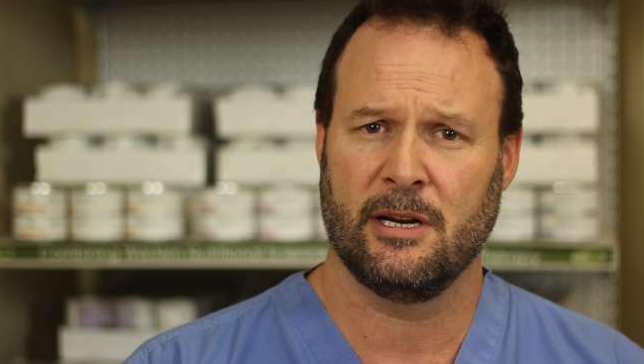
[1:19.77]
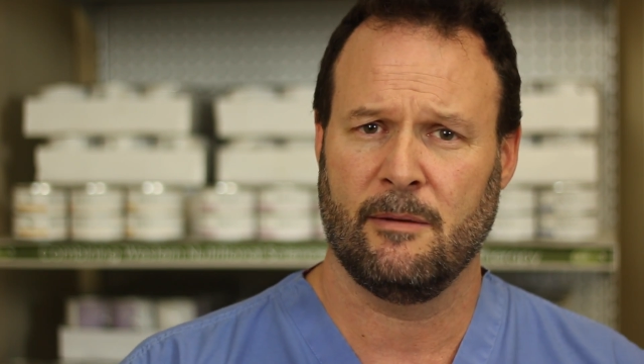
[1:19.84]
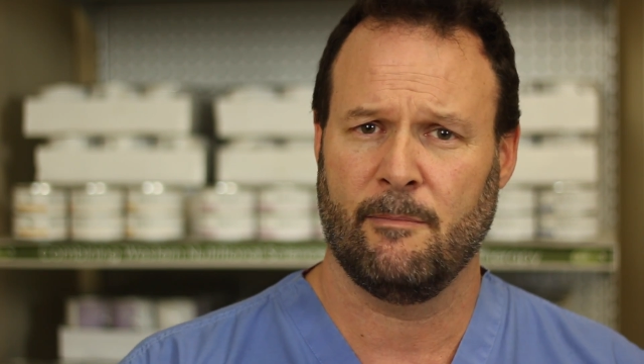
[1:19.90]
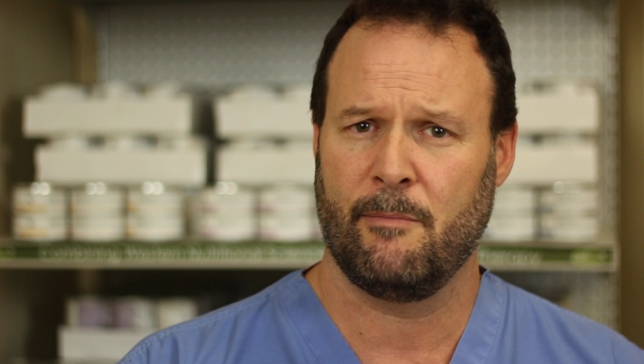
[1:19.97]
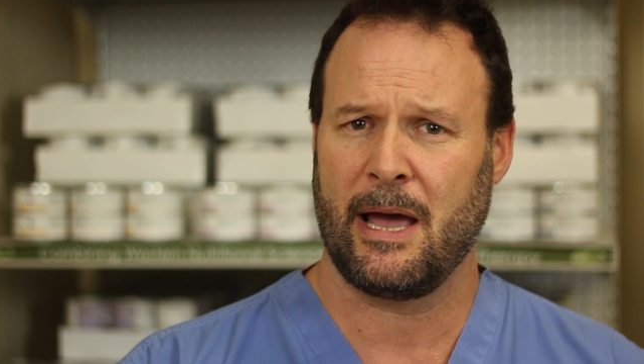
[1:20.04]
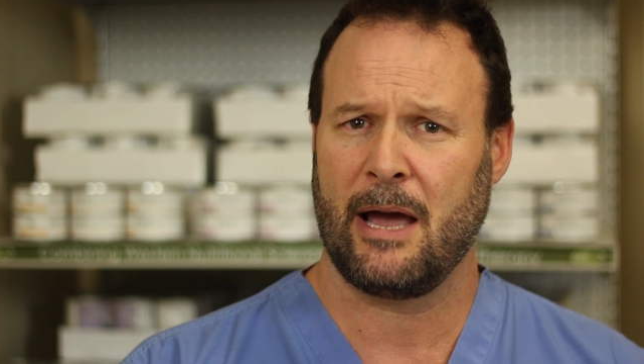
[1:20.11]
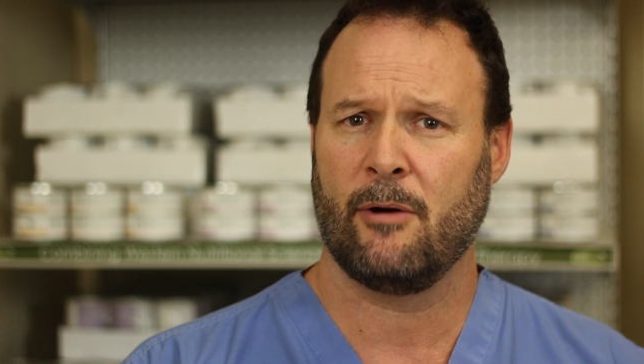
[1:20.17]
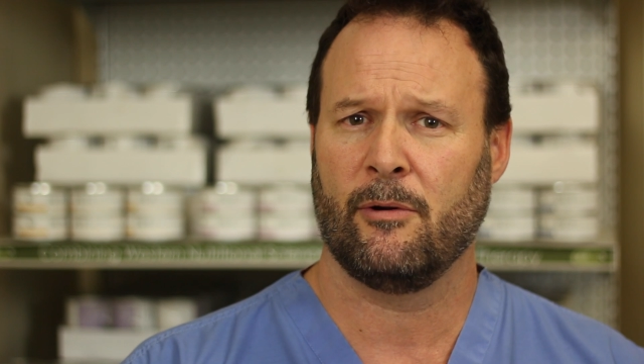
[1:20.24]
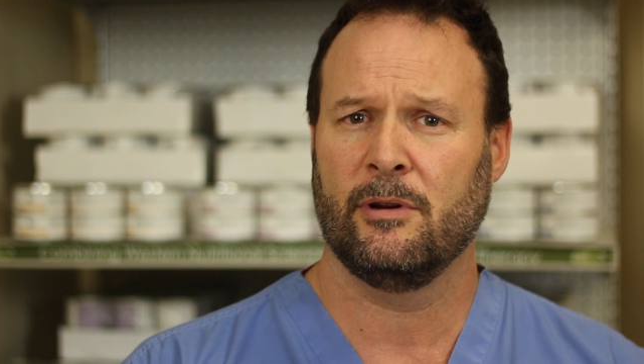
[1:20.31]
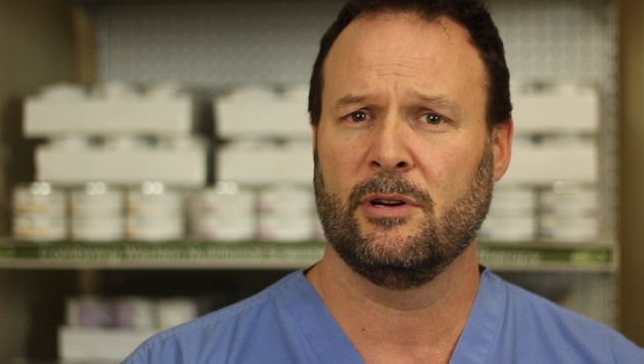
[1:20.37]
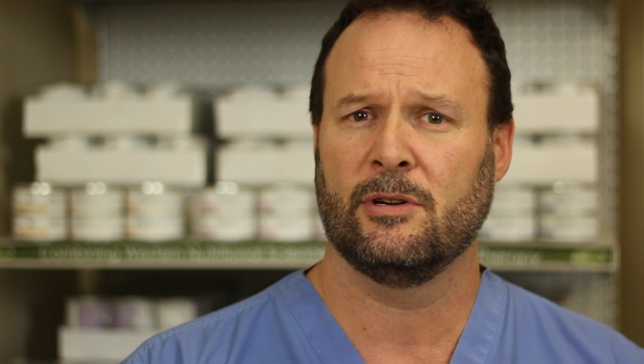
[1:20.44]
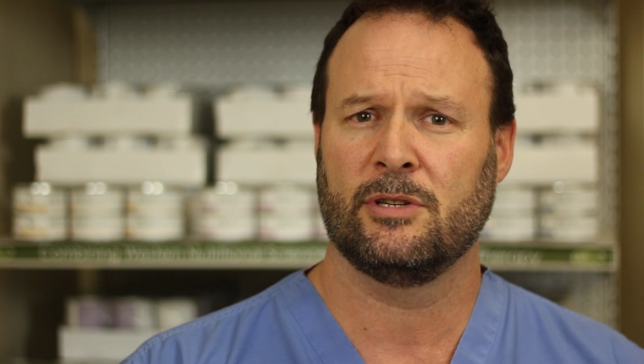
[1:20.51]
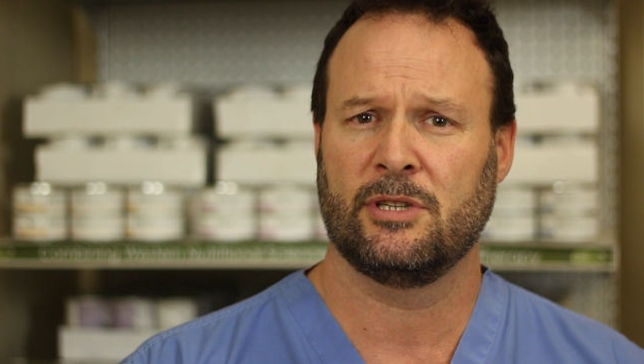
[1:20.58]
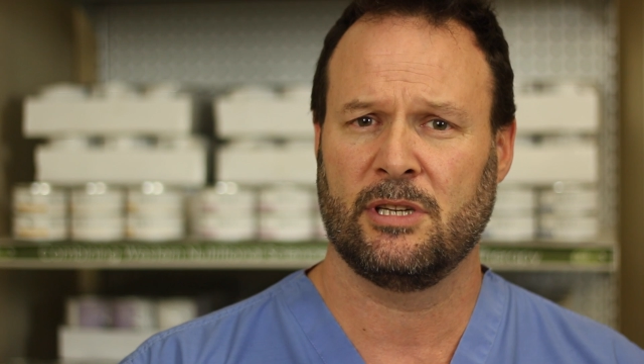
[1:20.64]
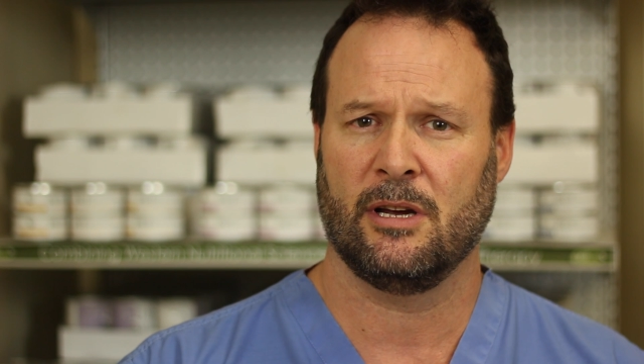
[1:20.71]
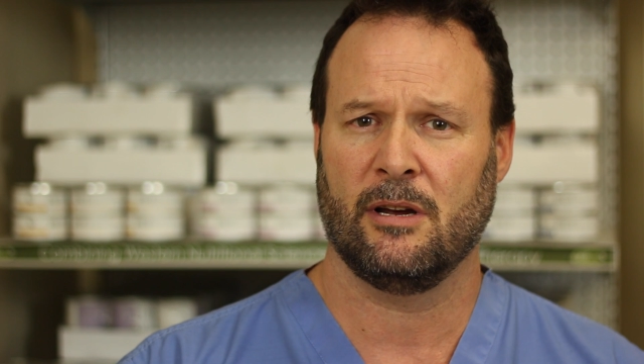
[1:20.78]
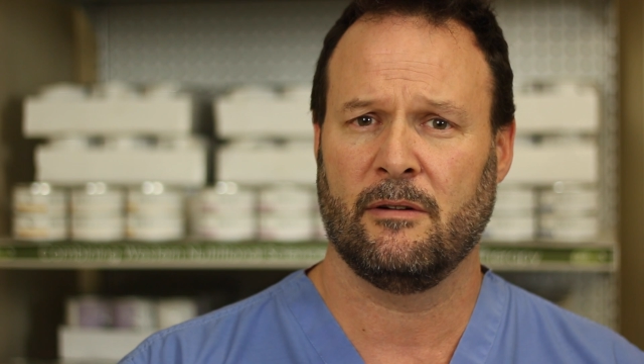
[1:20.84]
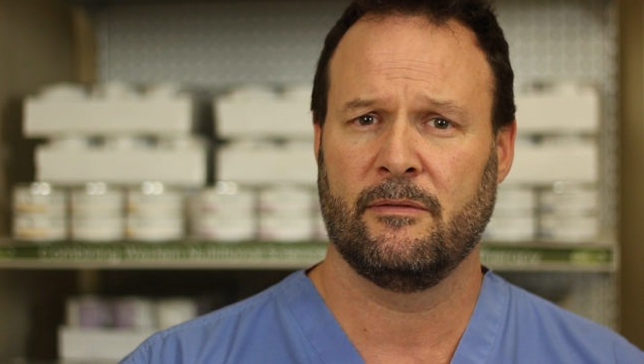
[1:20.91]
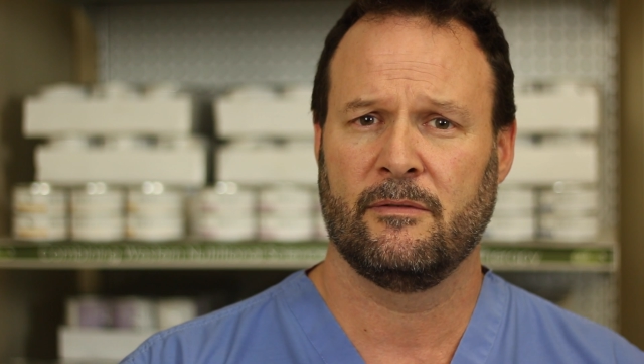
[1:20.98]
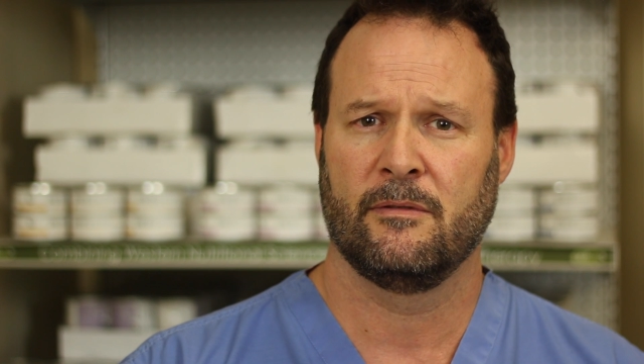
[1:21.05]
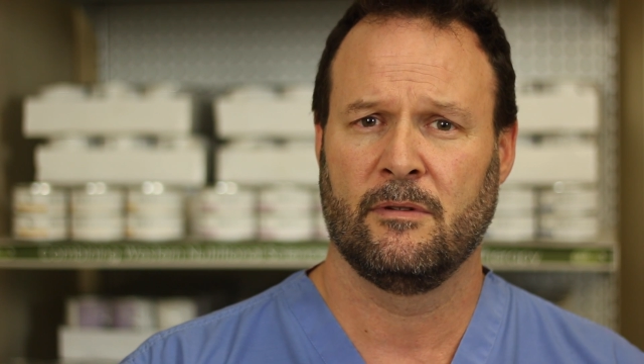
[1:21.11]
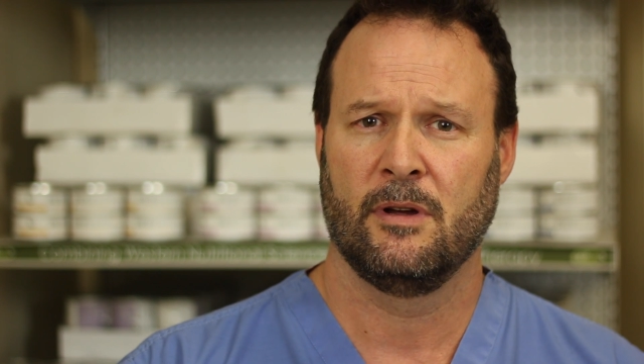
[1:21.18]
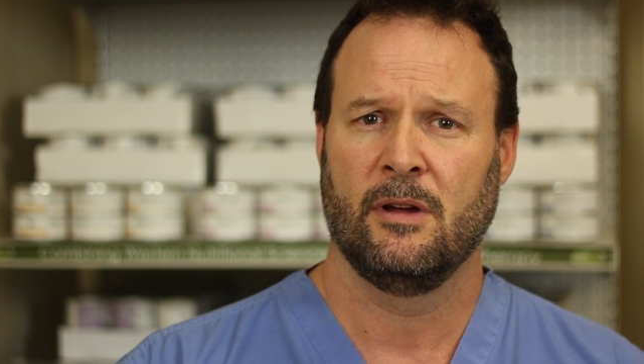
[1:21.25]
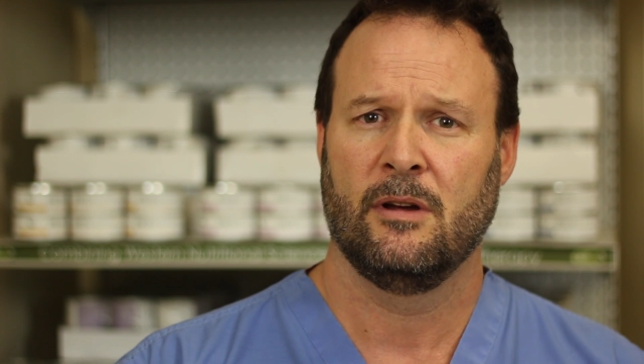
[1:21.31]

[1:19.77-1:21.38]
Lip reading: and empower yourself